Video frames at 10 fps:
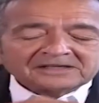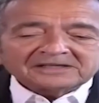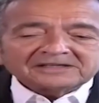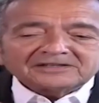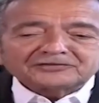
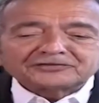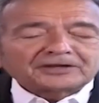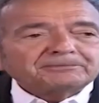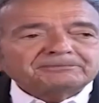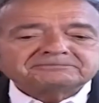he
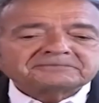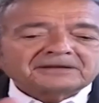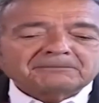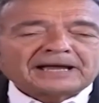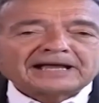said,
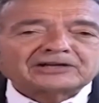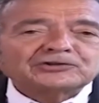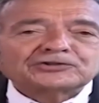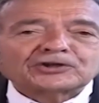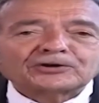back in the
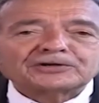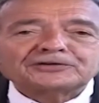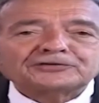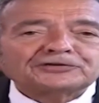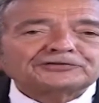
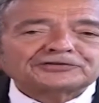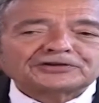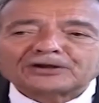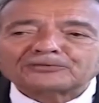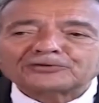30s, he
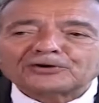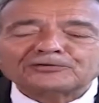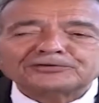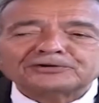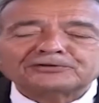said, I was over
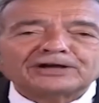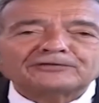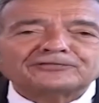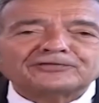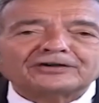your
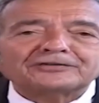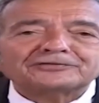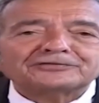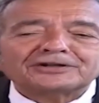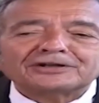
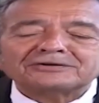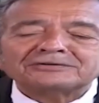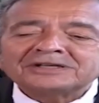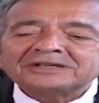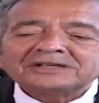grandfather's, and
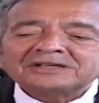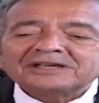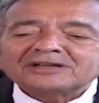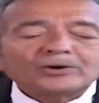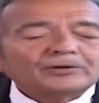all
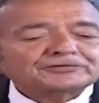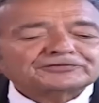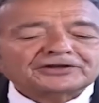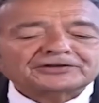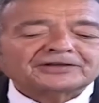of a
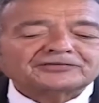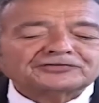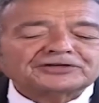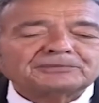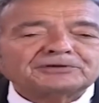sudden I
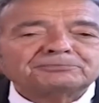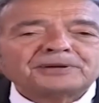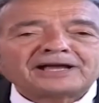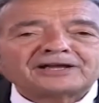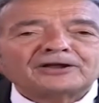see him, he's
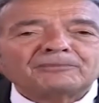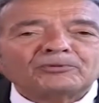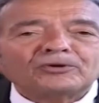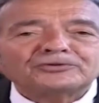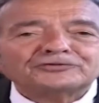packing up
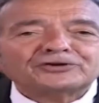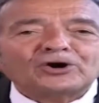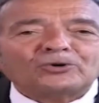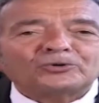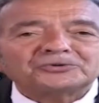all this
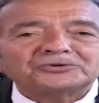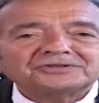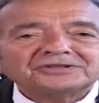gold.